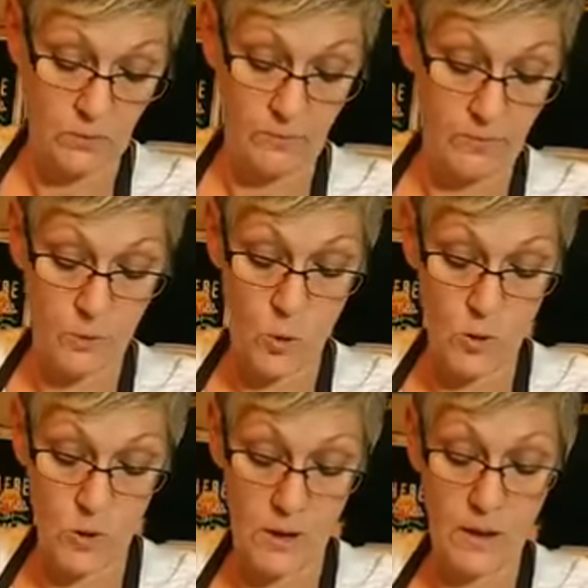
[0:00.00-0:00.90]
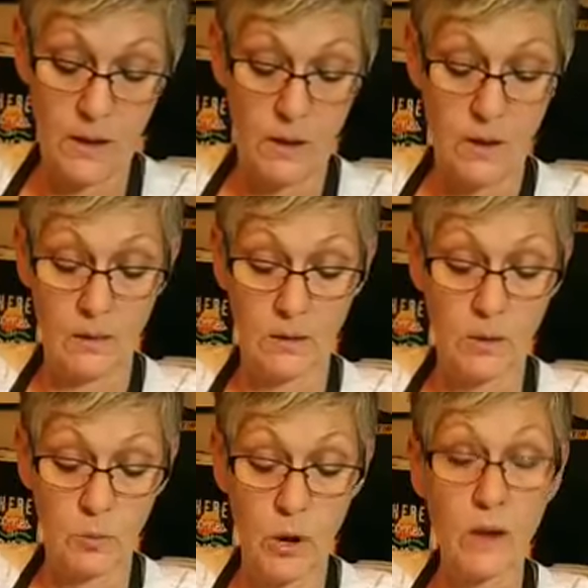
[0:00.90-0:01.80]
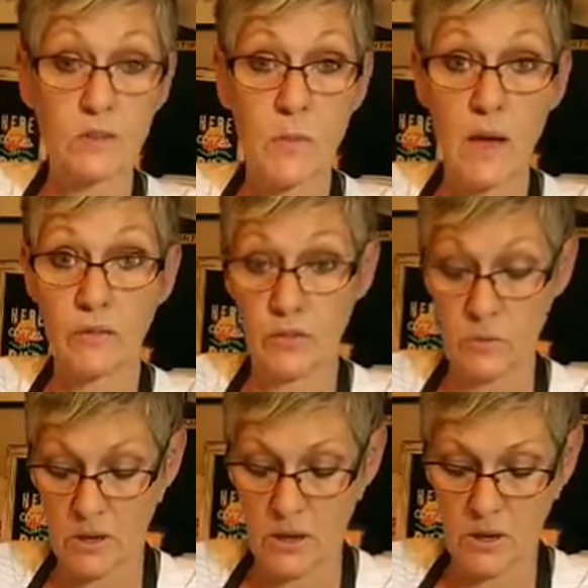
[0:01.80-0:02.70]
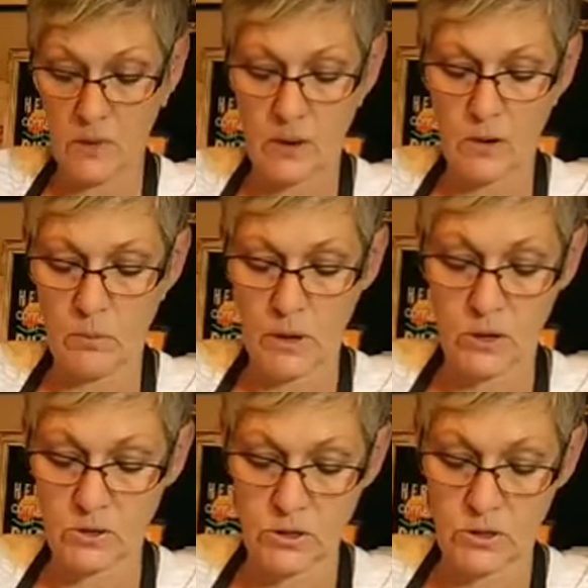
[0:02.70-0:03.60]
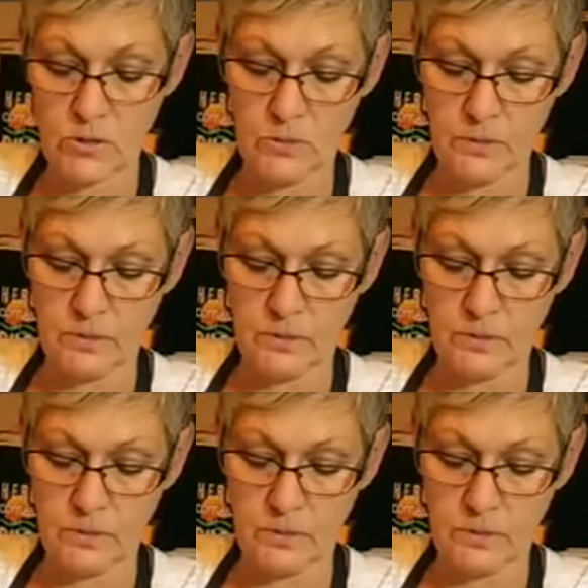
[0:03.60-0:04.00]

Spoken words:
for a little prize pack from me that I'll mail to you.